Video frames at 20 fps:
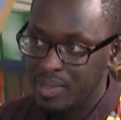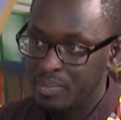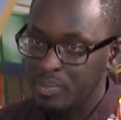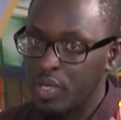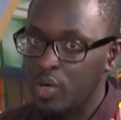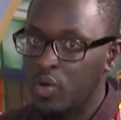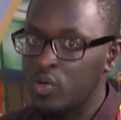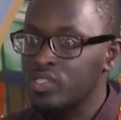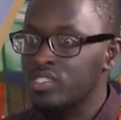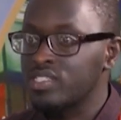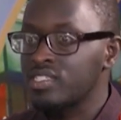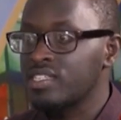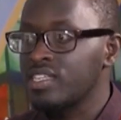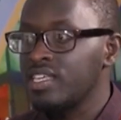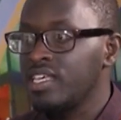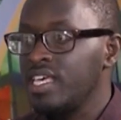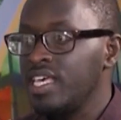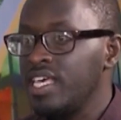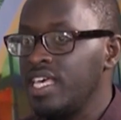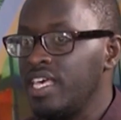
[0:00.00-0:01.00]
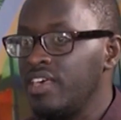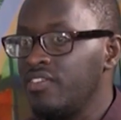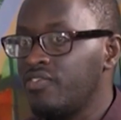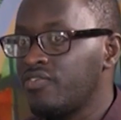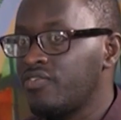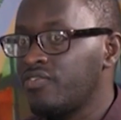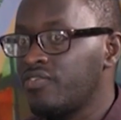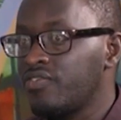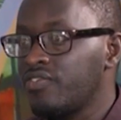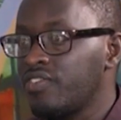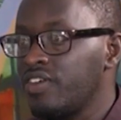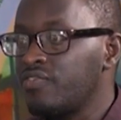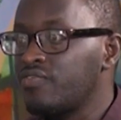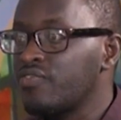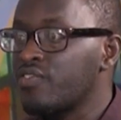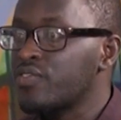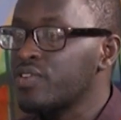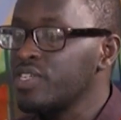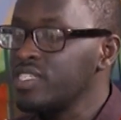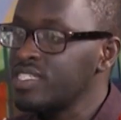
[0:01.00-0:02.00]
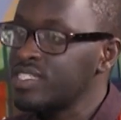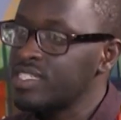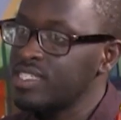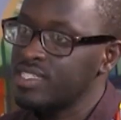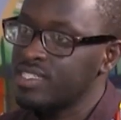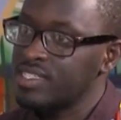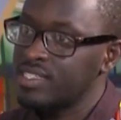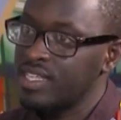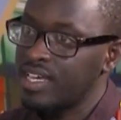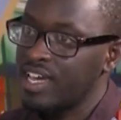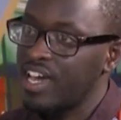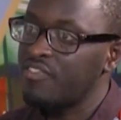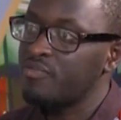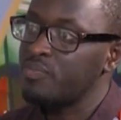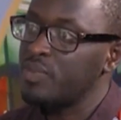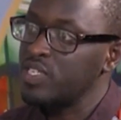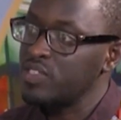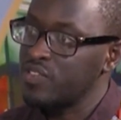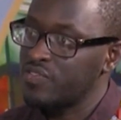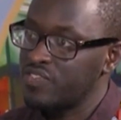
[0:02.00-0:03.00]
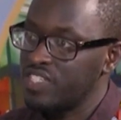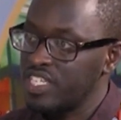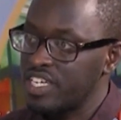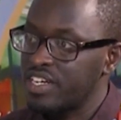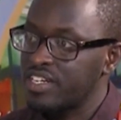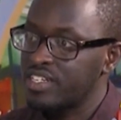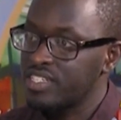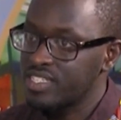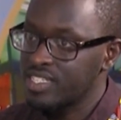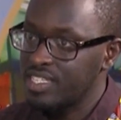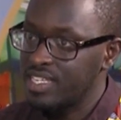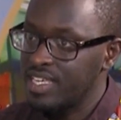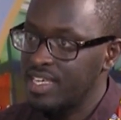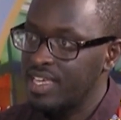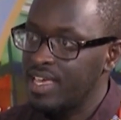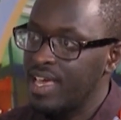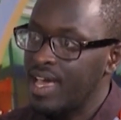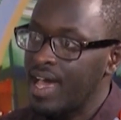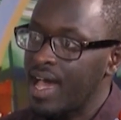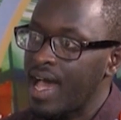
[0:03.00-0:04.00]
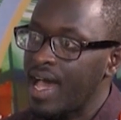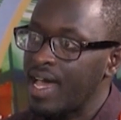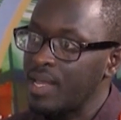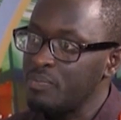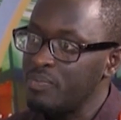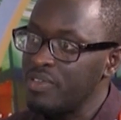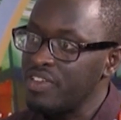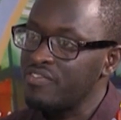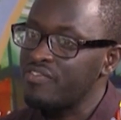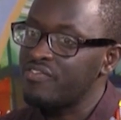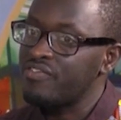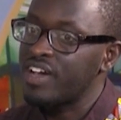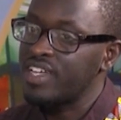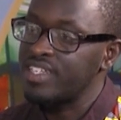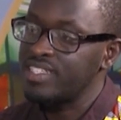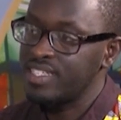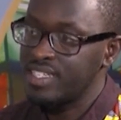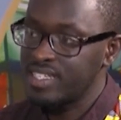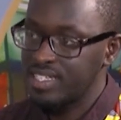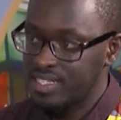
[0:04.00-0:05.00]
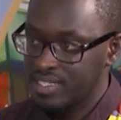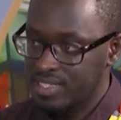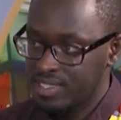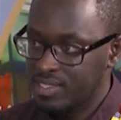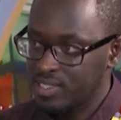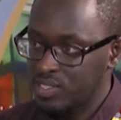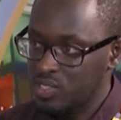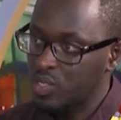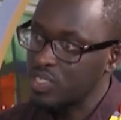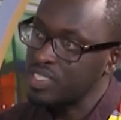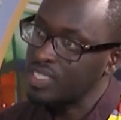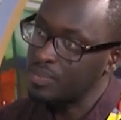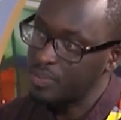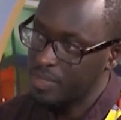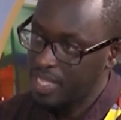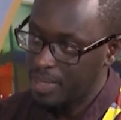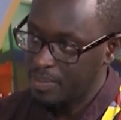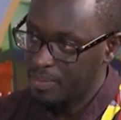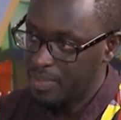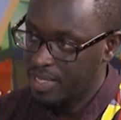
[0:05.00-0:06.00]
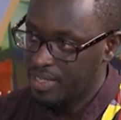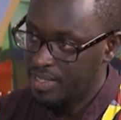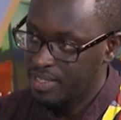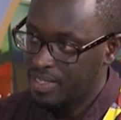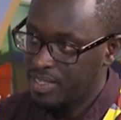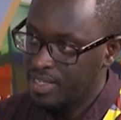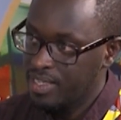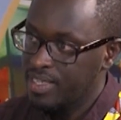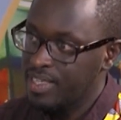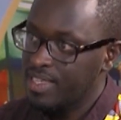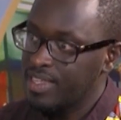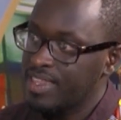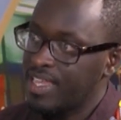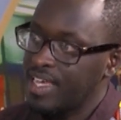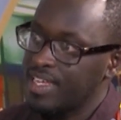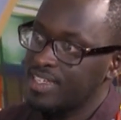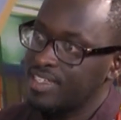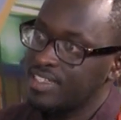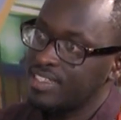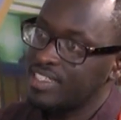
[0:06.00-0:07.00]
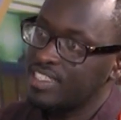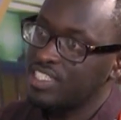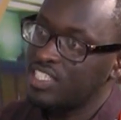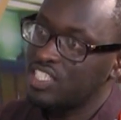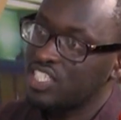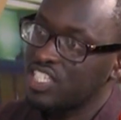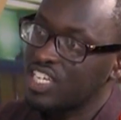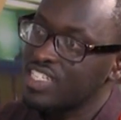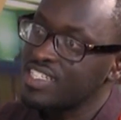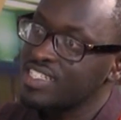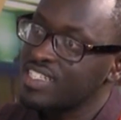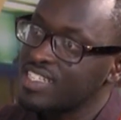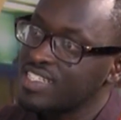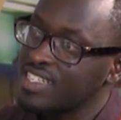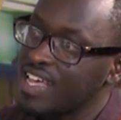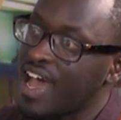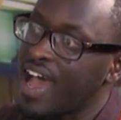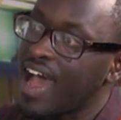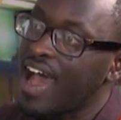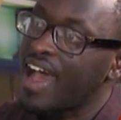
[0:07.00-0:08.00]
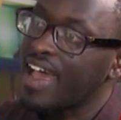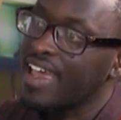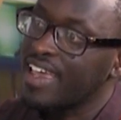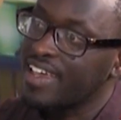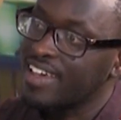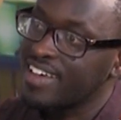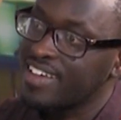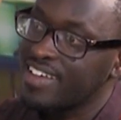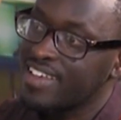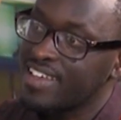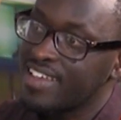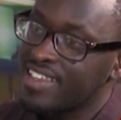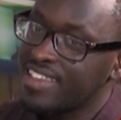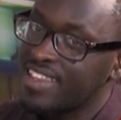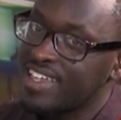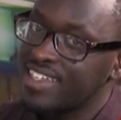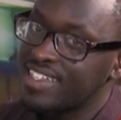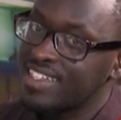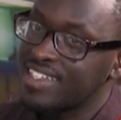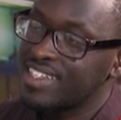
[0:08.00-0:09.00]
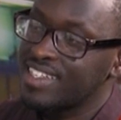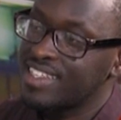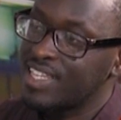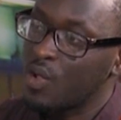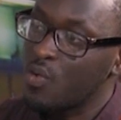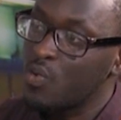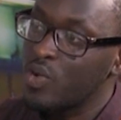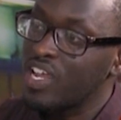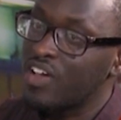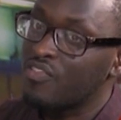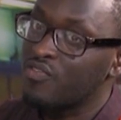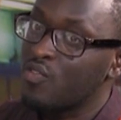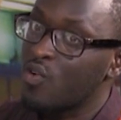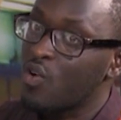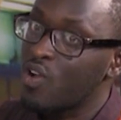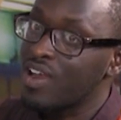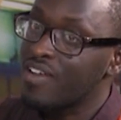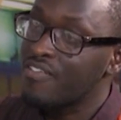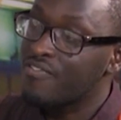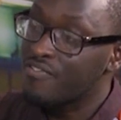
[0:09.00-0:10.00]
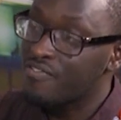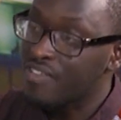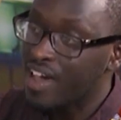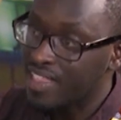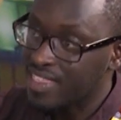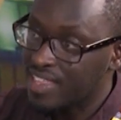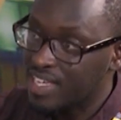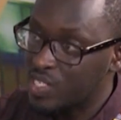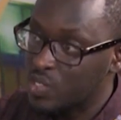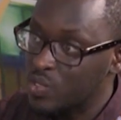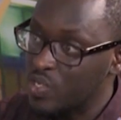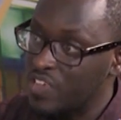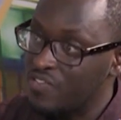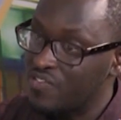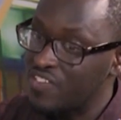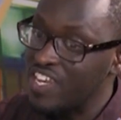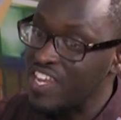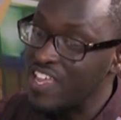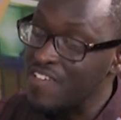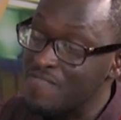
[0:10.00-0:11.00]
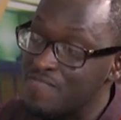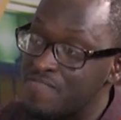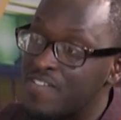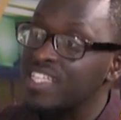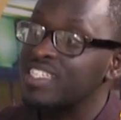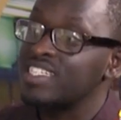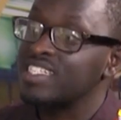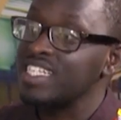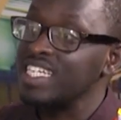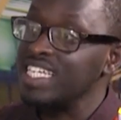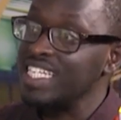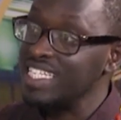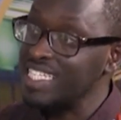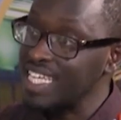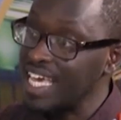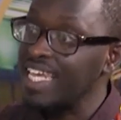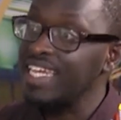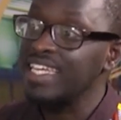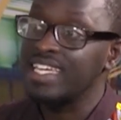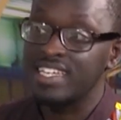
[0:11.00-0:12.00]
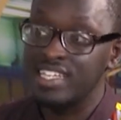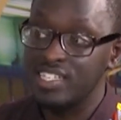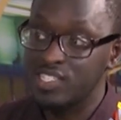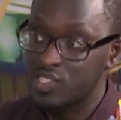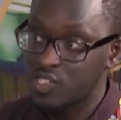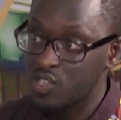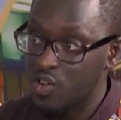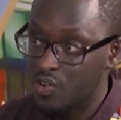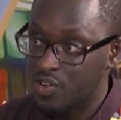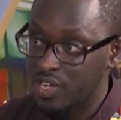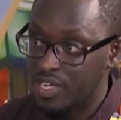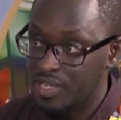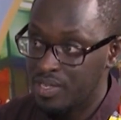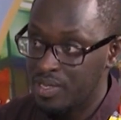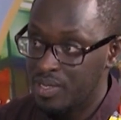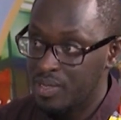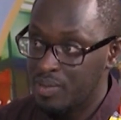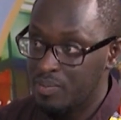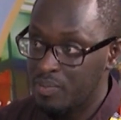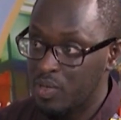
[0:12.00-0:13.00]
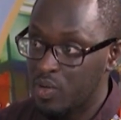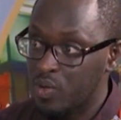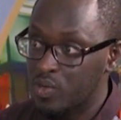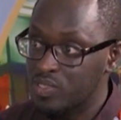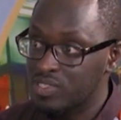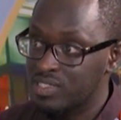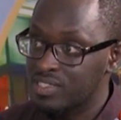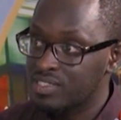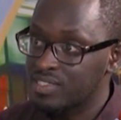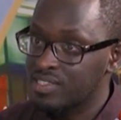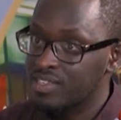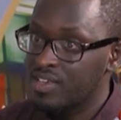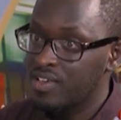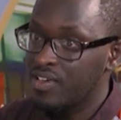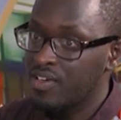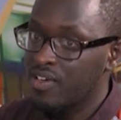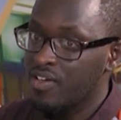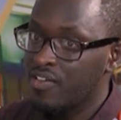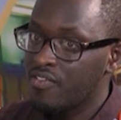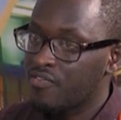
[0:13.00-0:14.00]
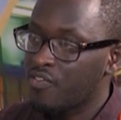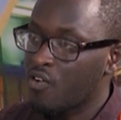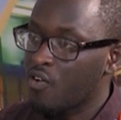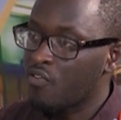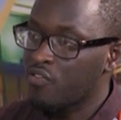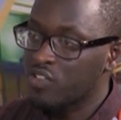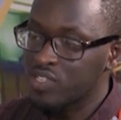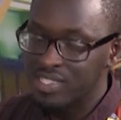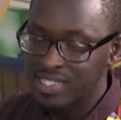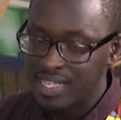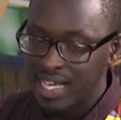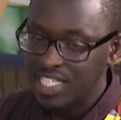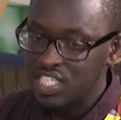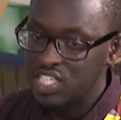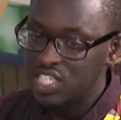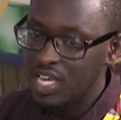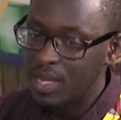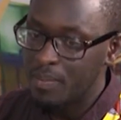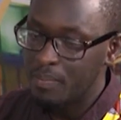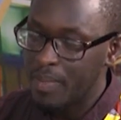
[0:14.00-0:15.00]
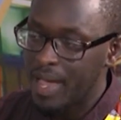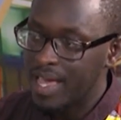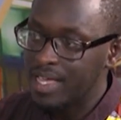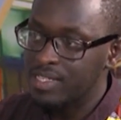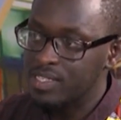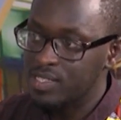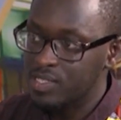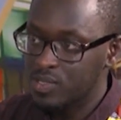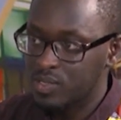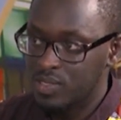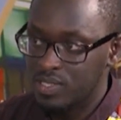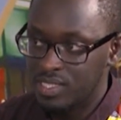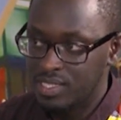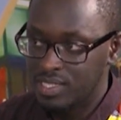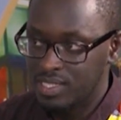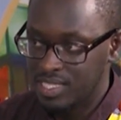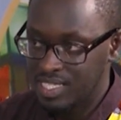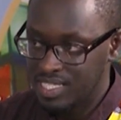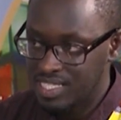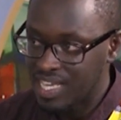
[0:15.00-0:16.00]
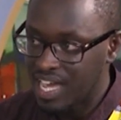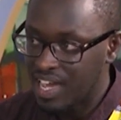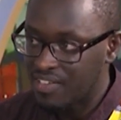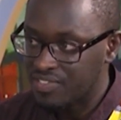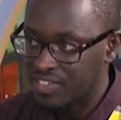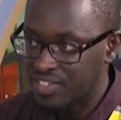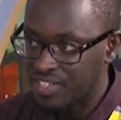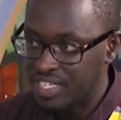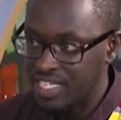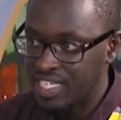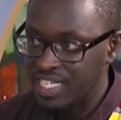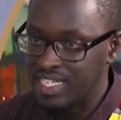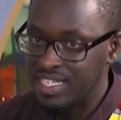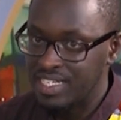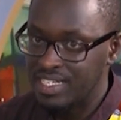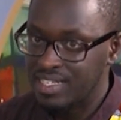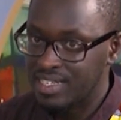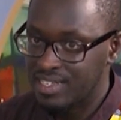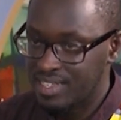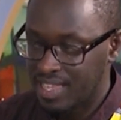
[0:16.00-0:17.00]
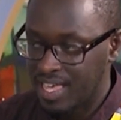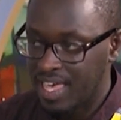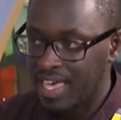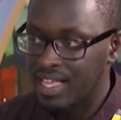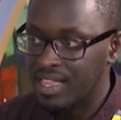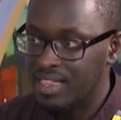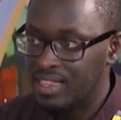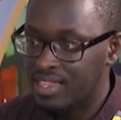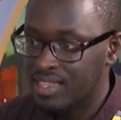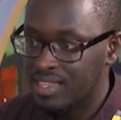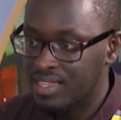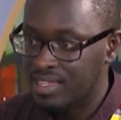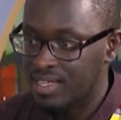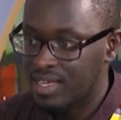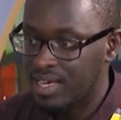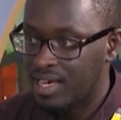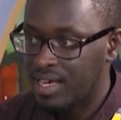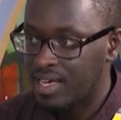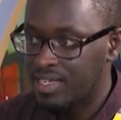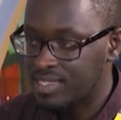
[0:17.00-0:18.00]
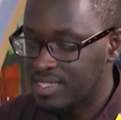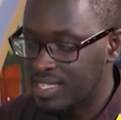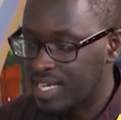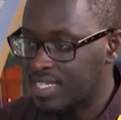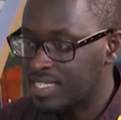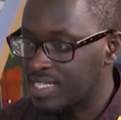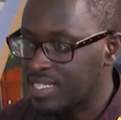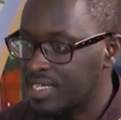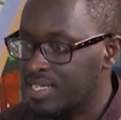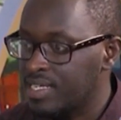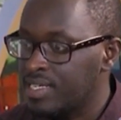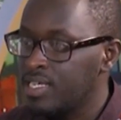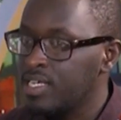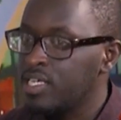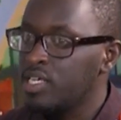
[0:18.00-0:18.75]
Because if, if for instance, the government of D R C had been funding Doctor Muyembe, then chances are higher that they would have gone further to even invest in telling his story. Because for, for such a milestone discovery in the health uh, sector,